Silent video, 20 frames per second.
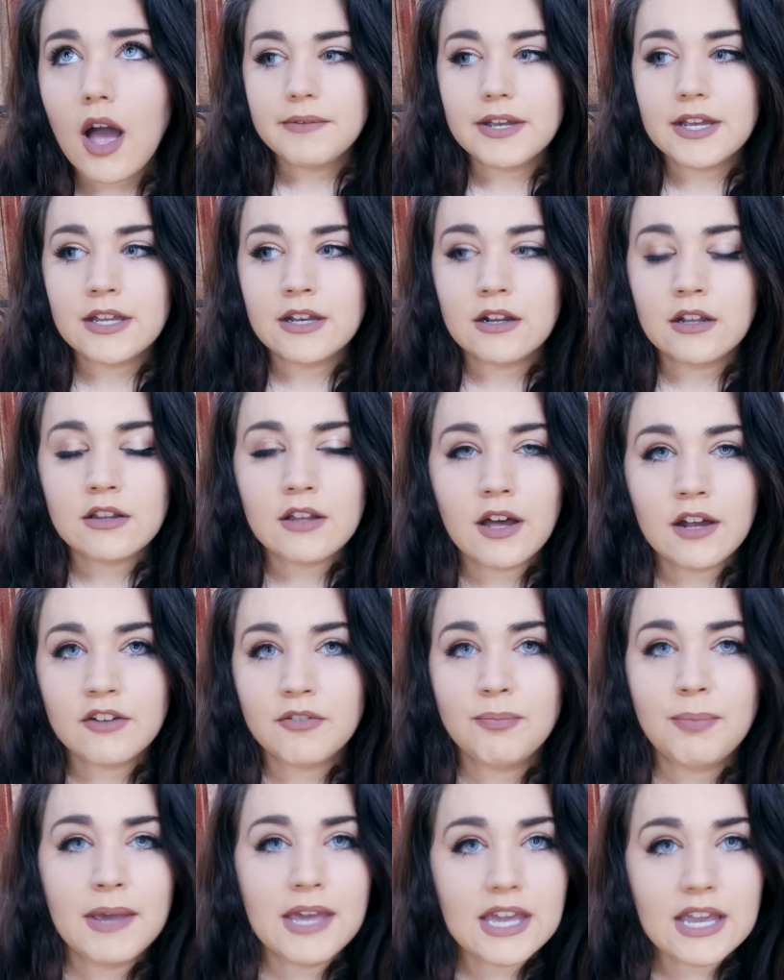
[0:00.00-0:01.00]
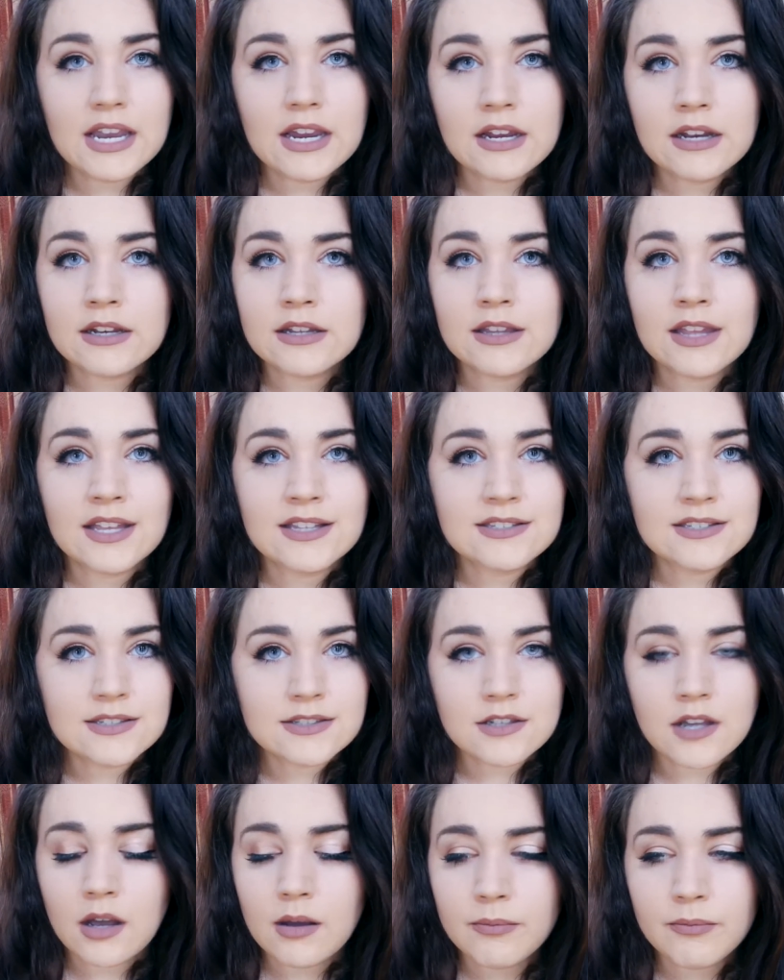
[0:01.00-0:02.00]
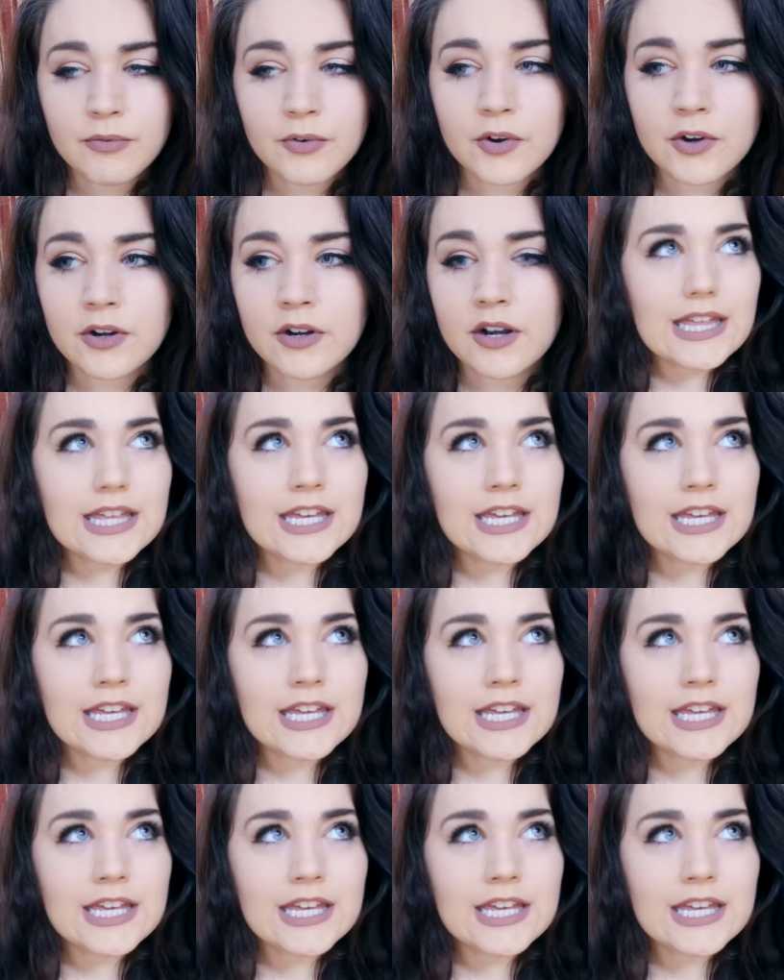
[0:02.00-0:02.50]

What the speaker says: In a lot of pain and like discomfort.